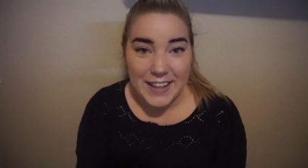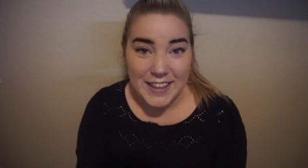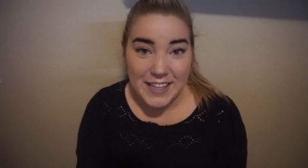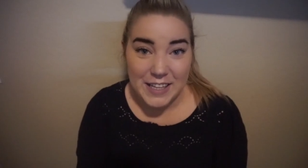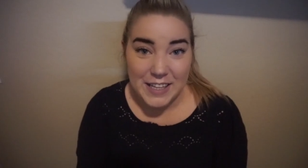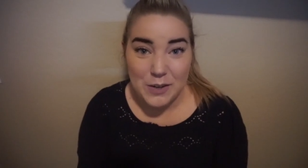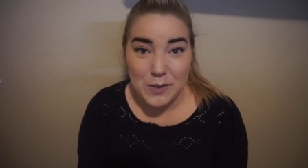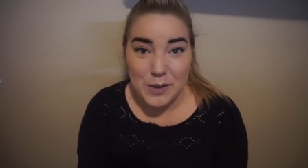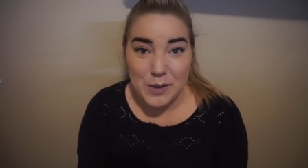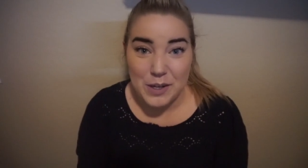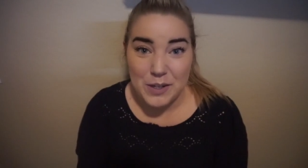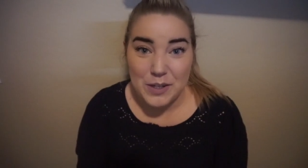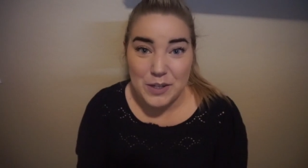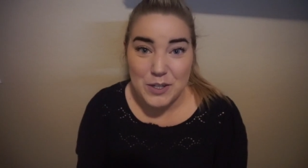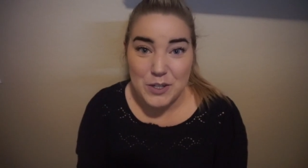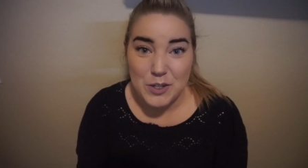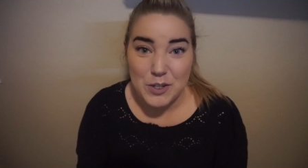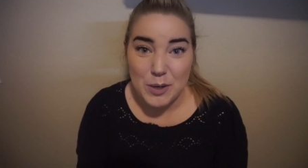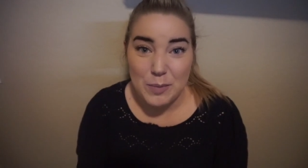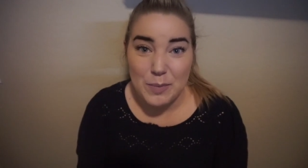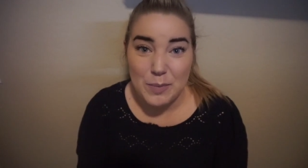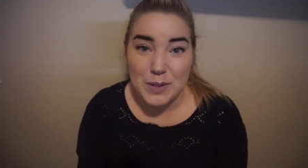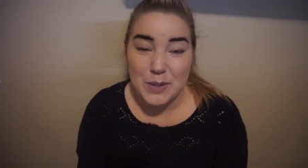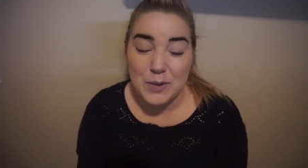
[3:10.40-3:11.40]
I think going on this
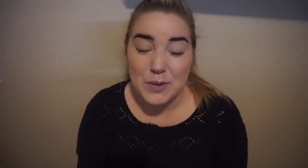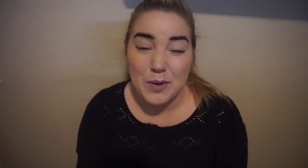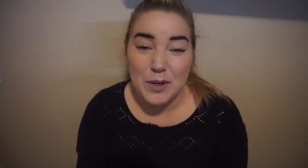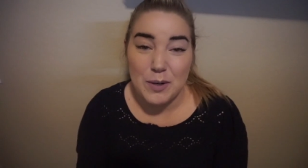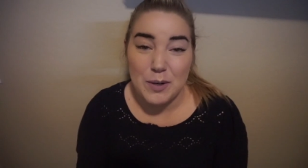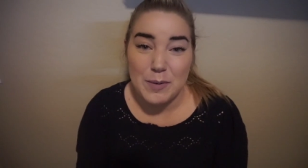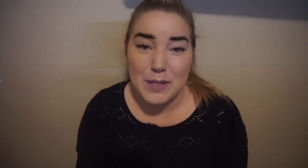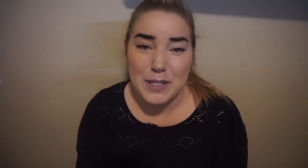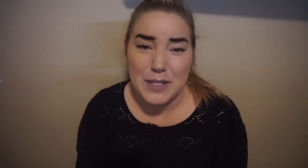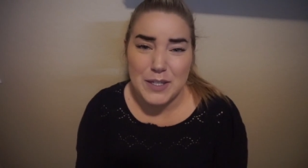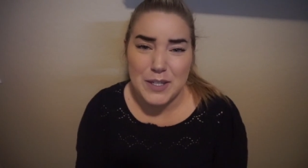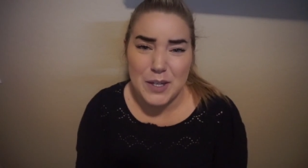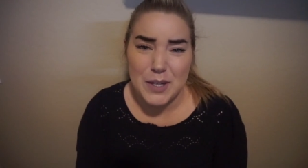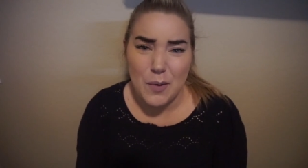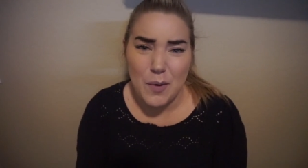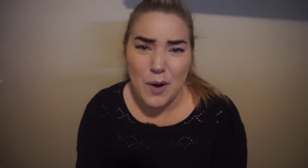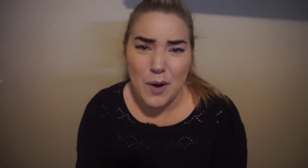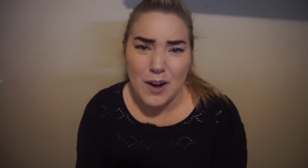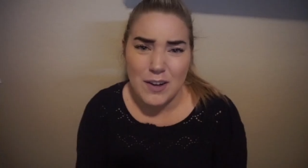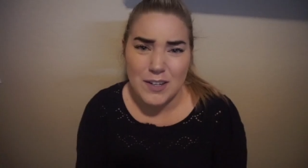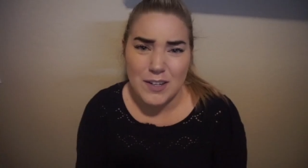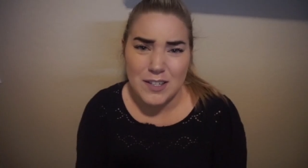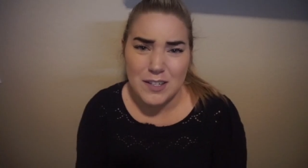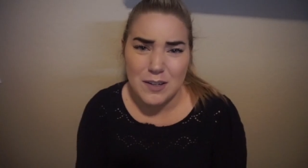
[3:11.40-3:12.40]
trip is going to be so
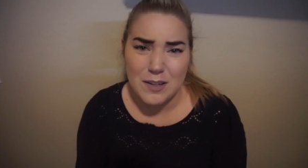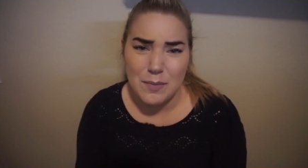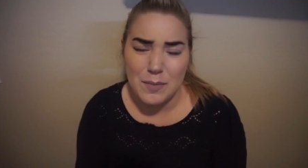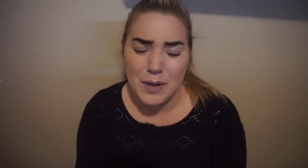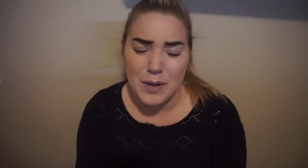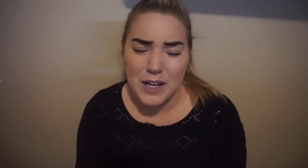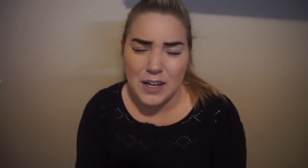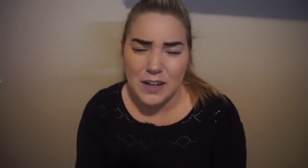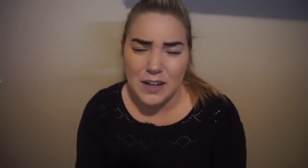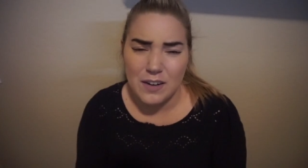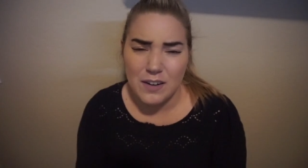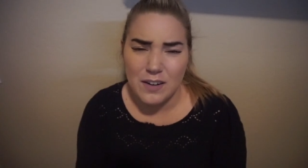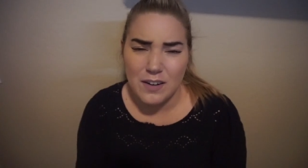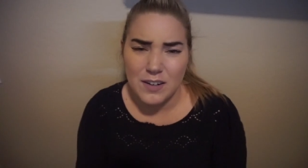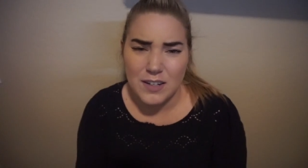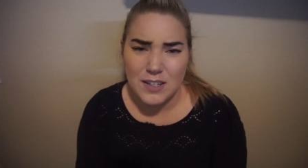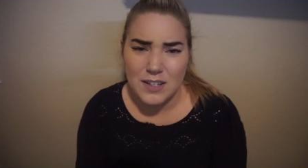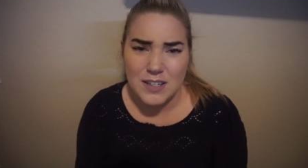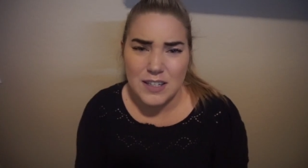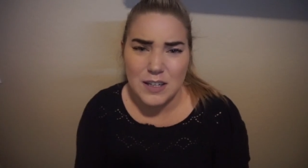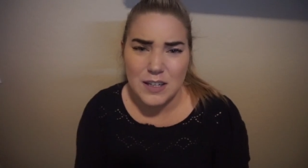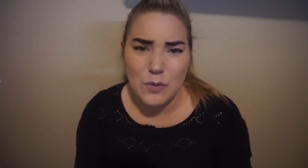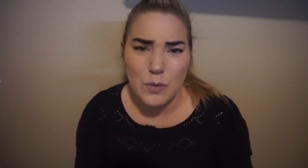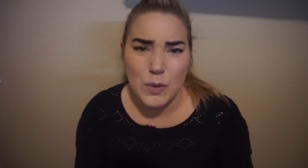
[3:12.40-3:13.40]
awesome, and
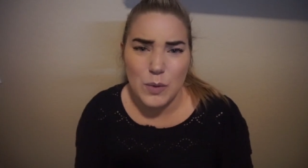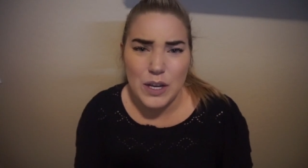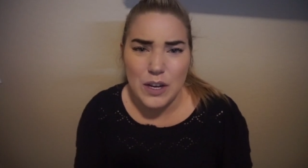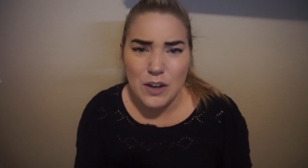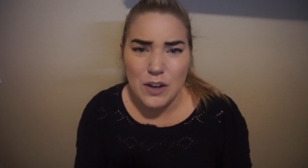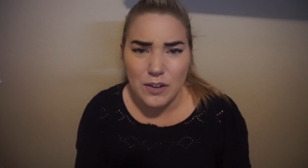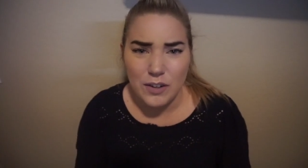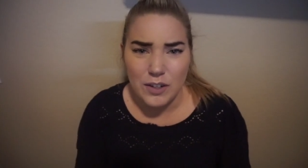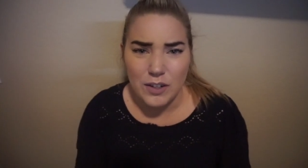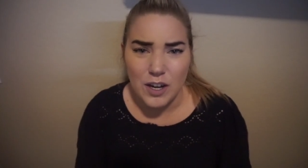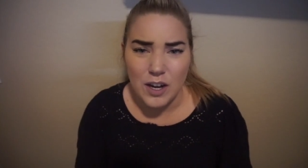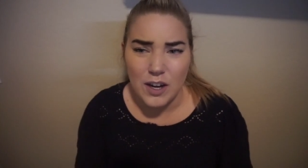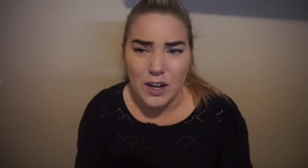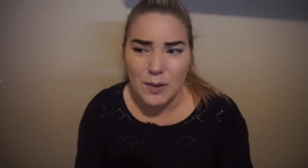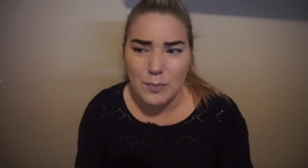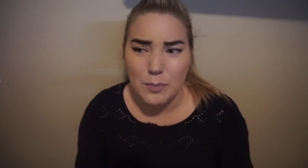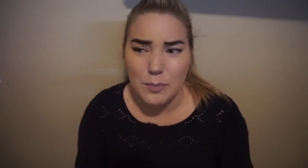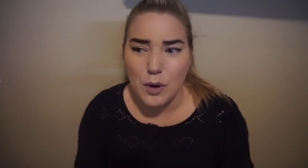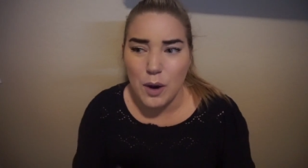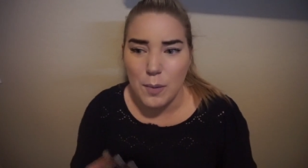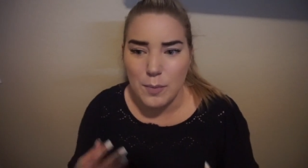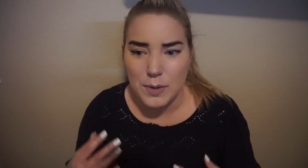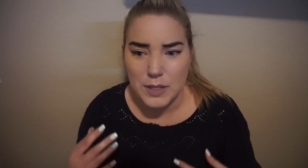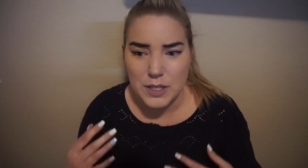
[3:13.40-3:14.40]
honestly, we are not
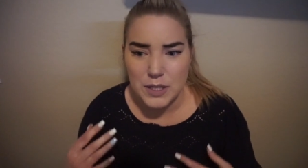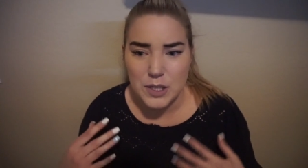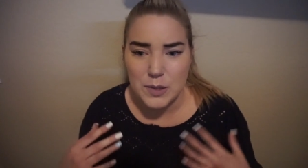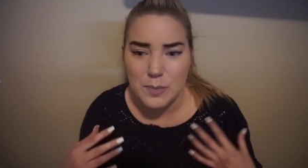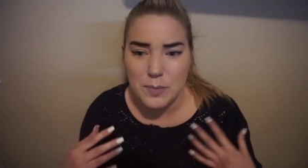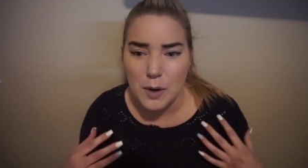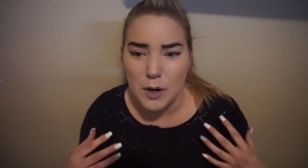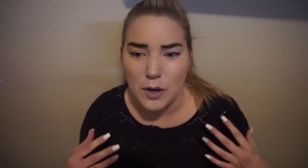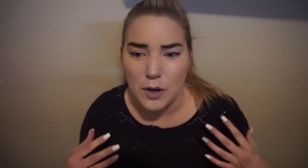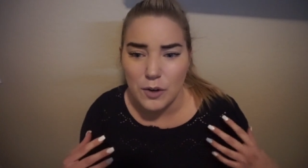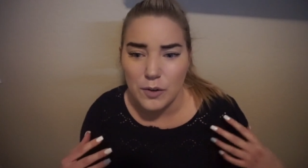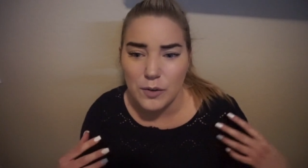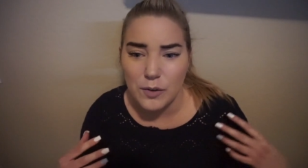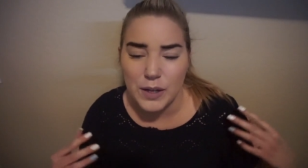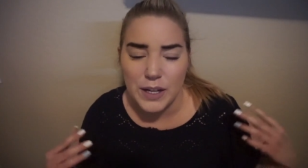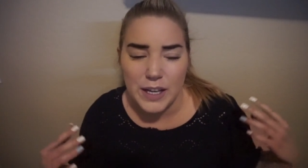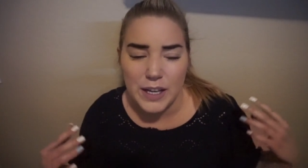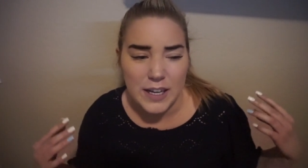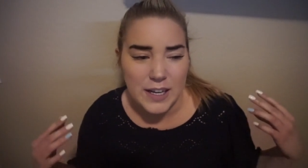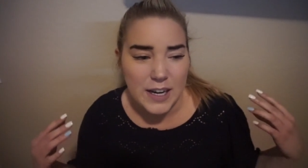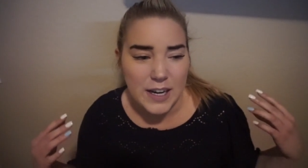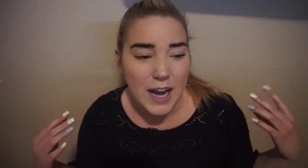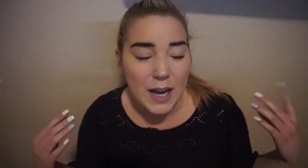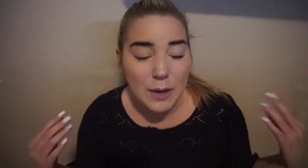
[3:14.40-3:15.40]
promised tomorrow.
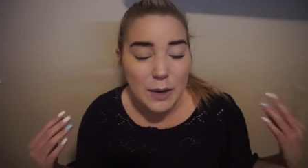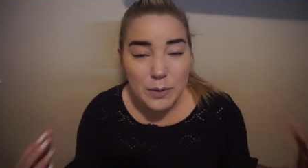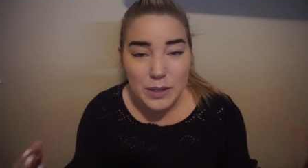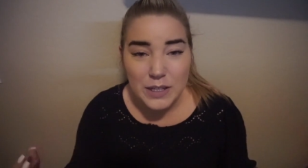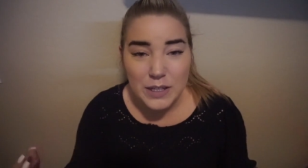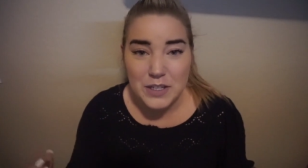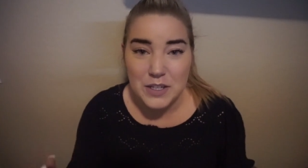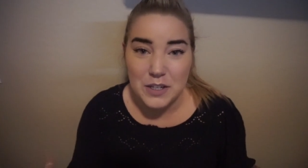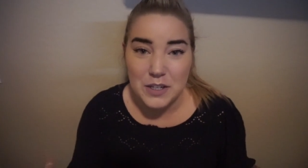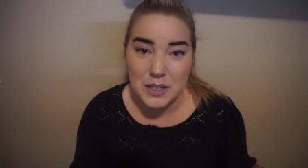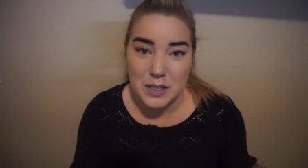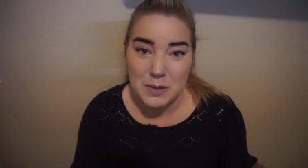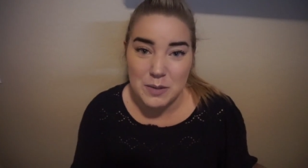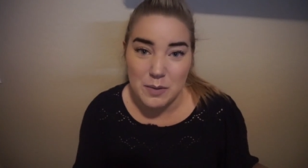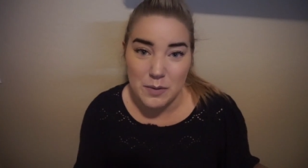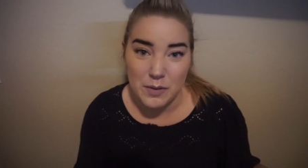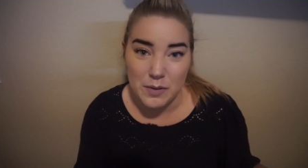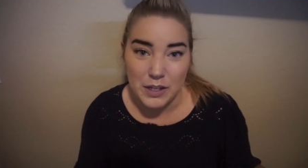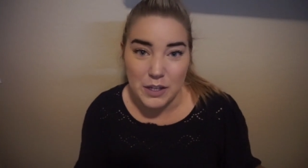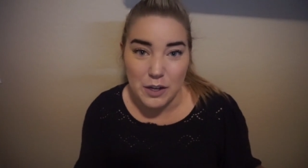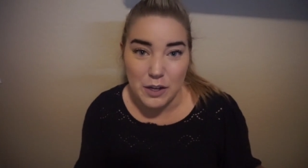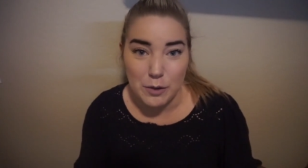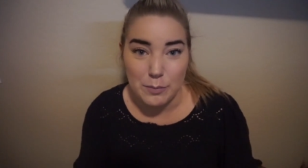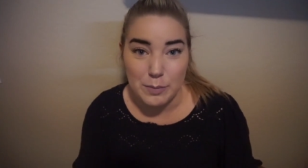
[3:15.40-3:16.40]
And I went and saw this
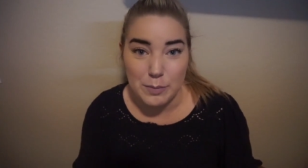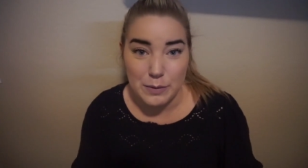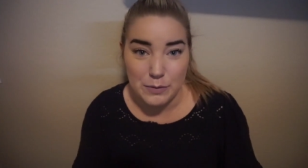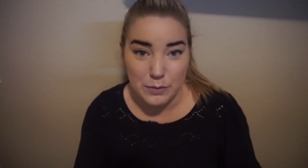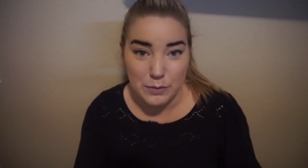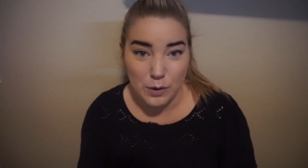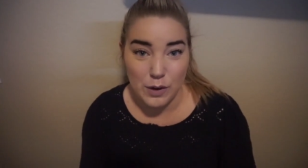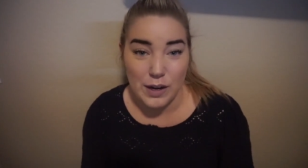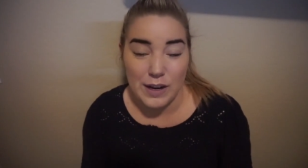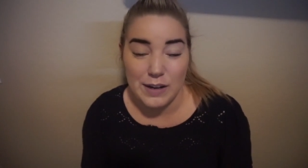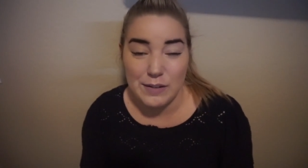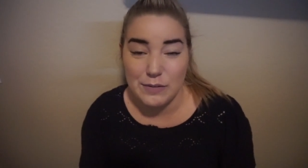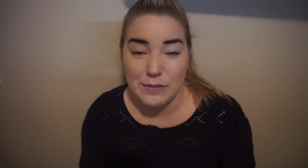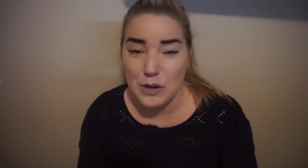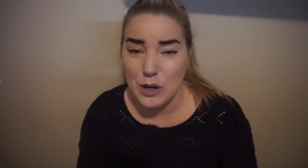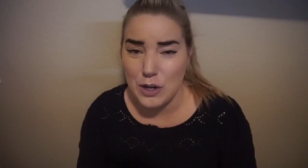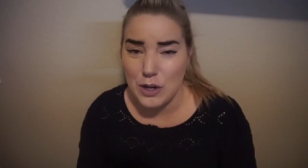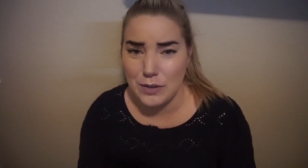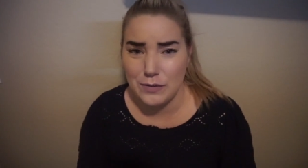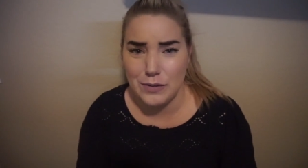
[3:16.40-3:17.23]
movie called Before I Fall.